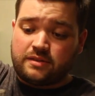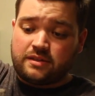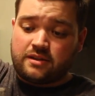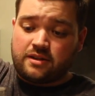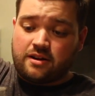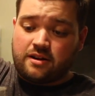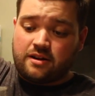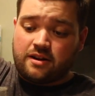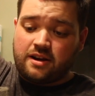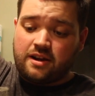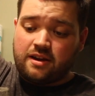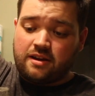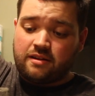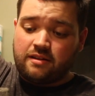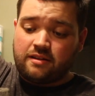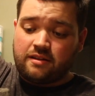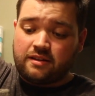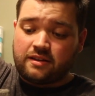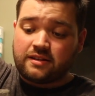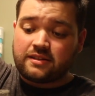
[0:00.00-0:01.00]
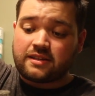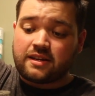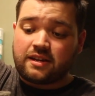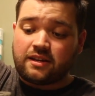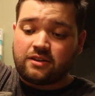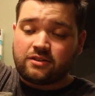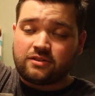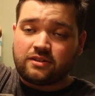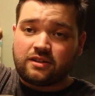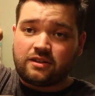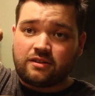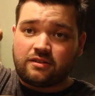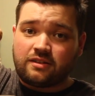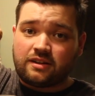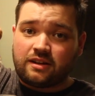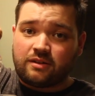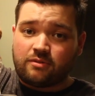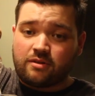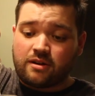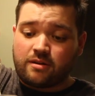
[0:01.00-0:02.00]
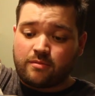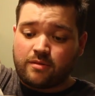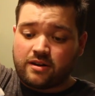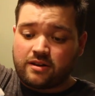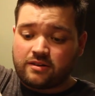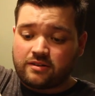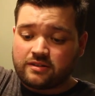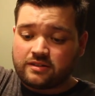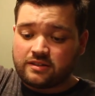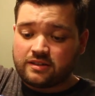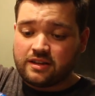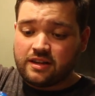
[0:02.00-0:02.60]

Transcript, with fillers: sorry. I usually don't like water bottles.